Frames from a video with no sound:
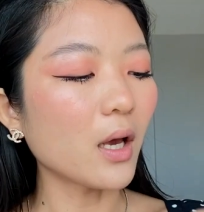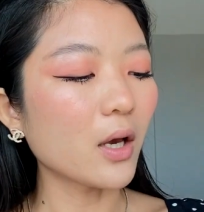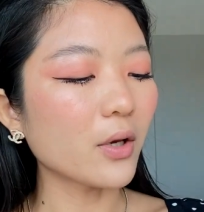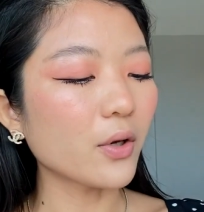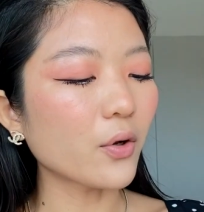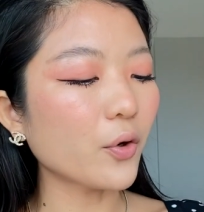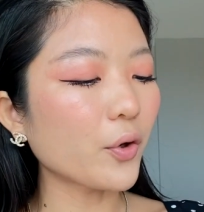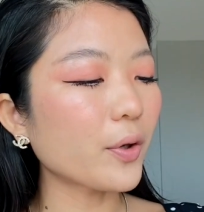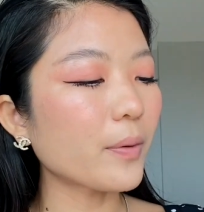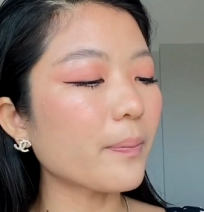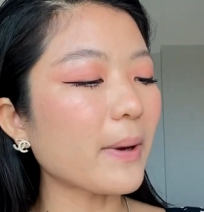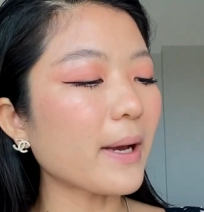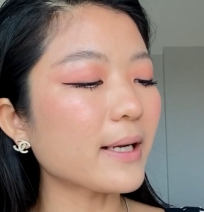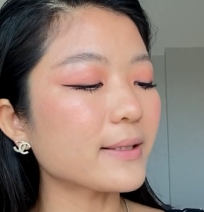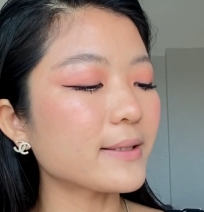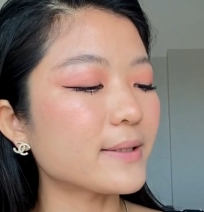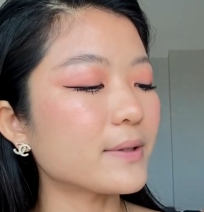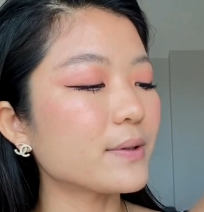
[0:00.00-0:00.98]
Going
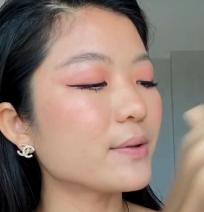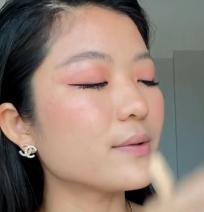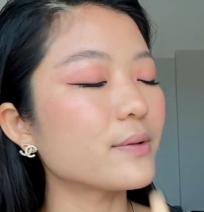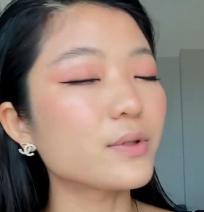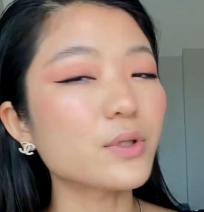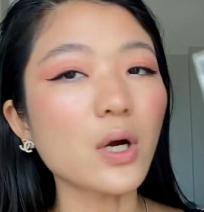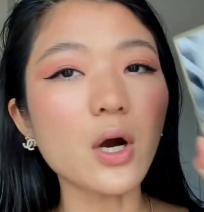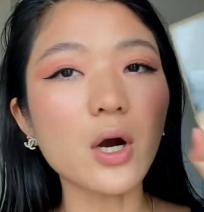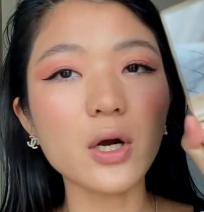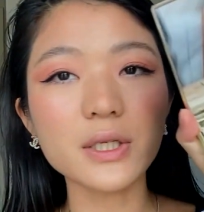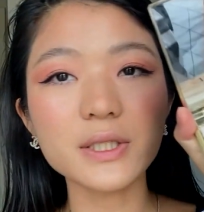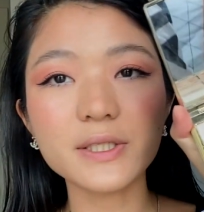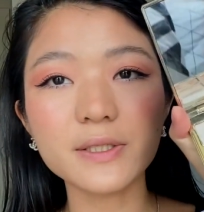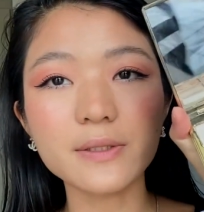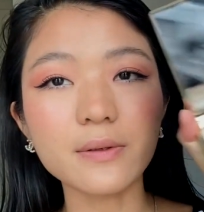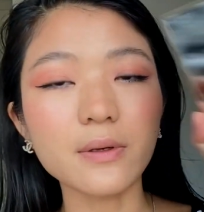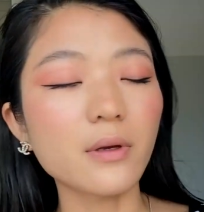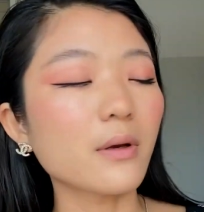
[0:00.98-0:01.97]
back to
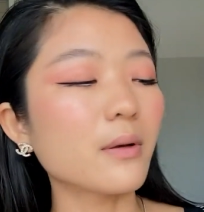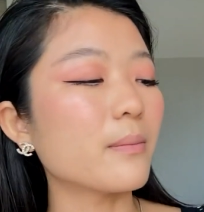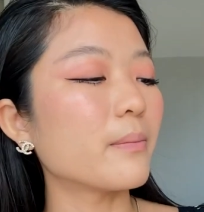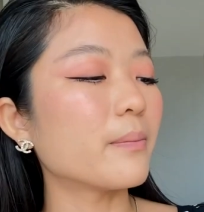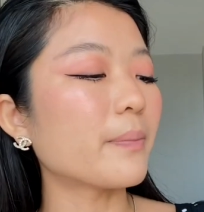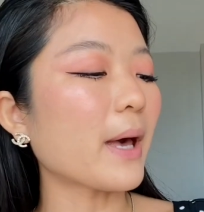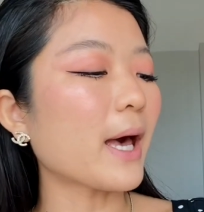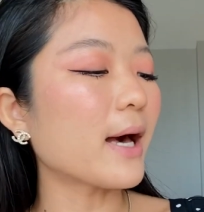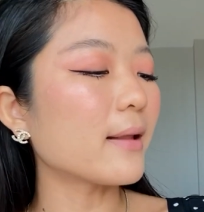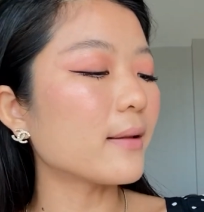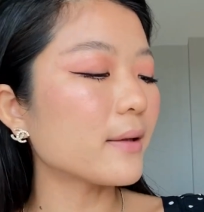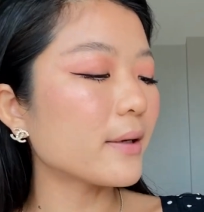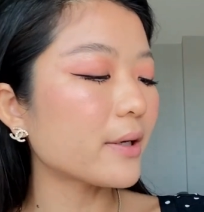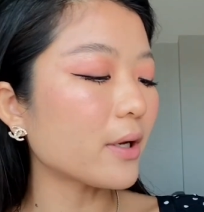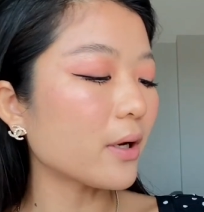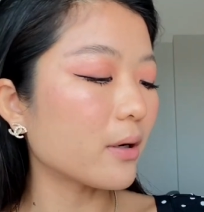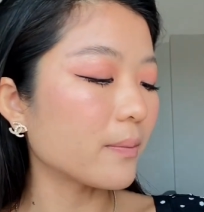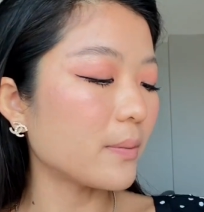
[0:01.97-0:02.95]
Tarte's
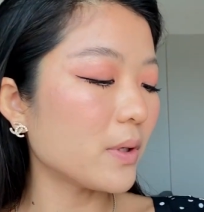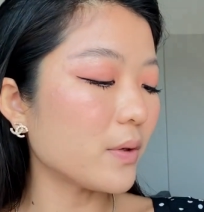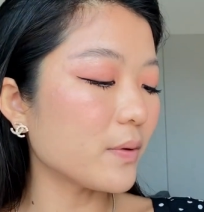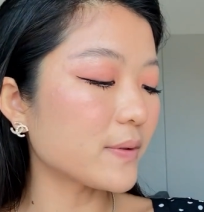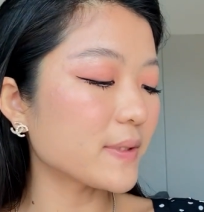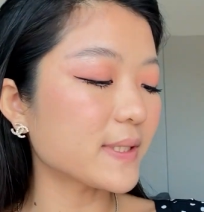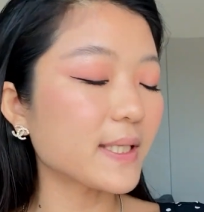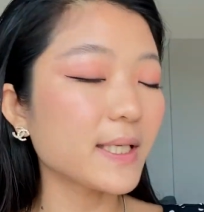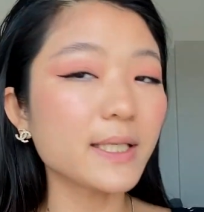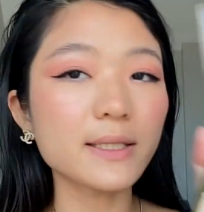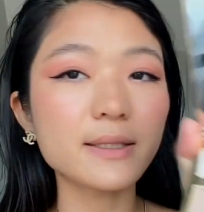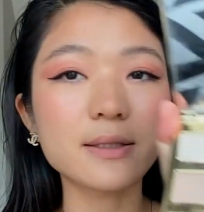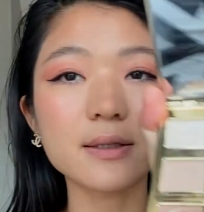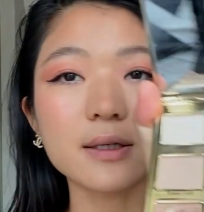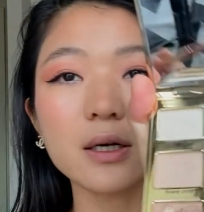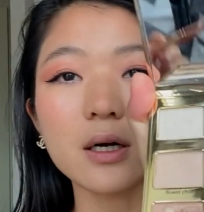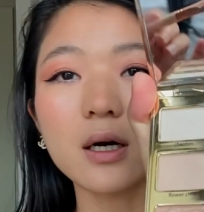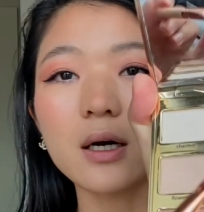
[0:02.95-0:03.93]
palette, I'm using
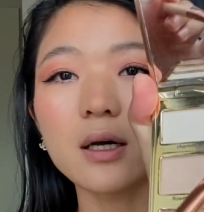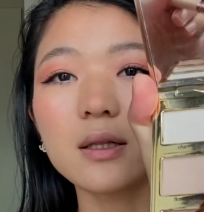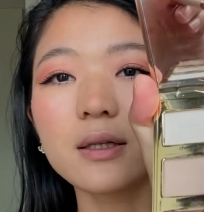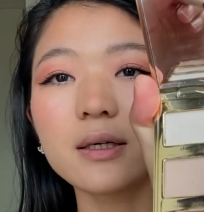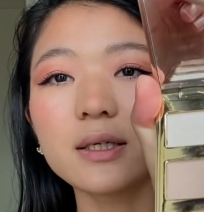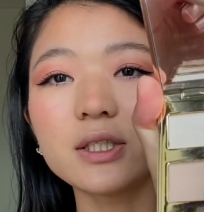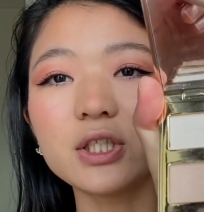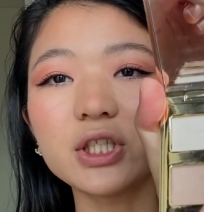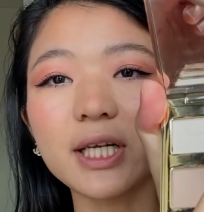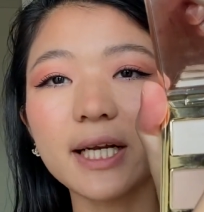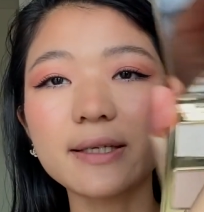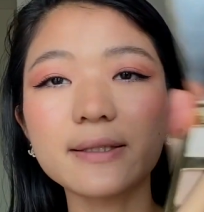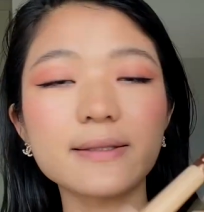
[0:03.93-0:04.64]
the color Jet